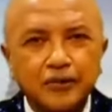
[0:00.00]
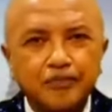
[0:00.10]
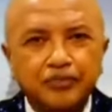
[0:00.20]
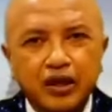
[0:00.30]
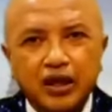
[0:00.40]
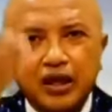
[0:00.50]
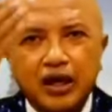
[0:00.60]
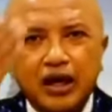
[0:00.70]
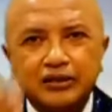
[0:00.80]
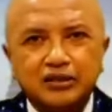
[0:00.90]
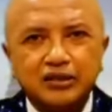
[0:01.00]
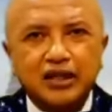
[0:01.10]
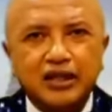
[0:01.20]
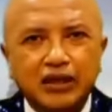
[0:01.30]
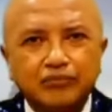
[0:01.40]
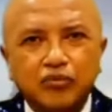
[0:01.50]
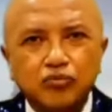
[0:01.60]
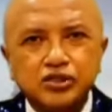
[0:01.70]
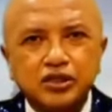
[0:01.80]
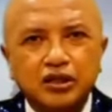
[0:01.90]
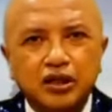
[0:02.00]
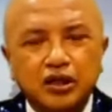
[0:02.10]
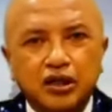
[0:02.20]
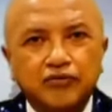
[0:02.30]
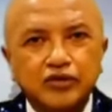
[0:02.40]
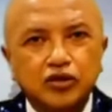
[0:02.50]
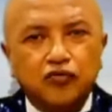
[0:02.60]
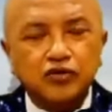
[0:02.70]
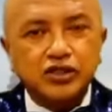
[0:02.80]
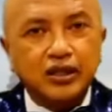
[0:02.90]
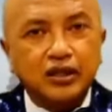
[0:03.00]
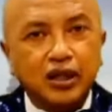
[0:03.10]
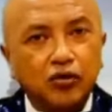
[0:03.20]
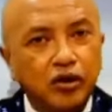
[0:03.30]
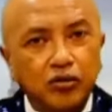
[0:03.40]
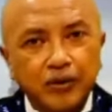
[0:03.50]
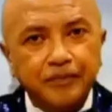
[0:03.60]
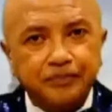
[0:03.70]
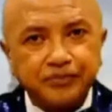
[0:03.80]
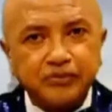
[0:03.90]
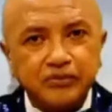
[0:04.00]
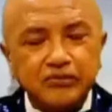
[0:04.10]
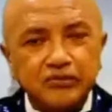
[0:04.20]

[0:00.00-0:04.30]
It's the responsibility of Eliah to save, but if you don't want to be saved, that is yours.